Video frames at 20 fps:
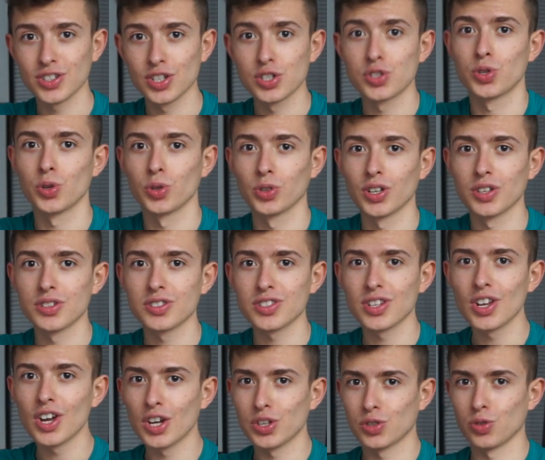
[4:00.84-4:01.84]
the
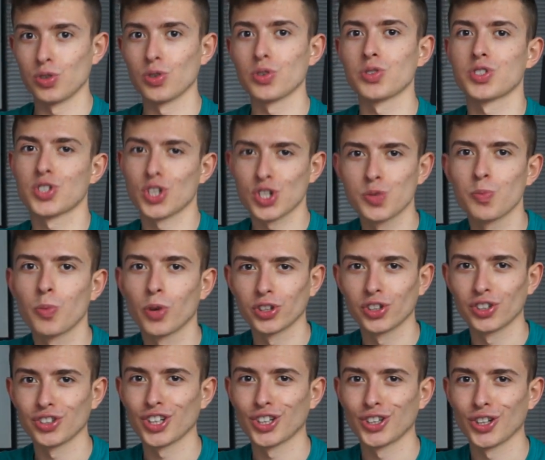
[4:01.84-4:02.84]
students, to use such
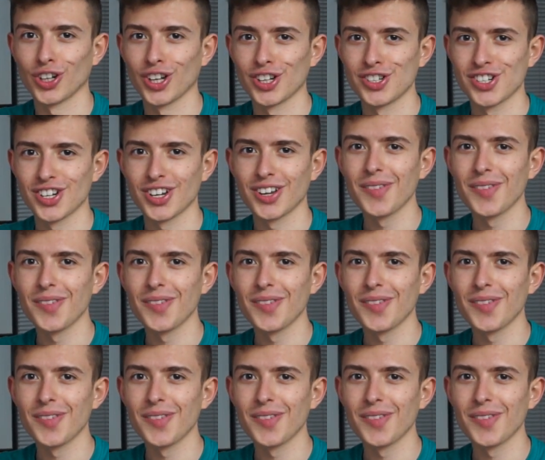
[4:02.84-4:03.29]
modern technology.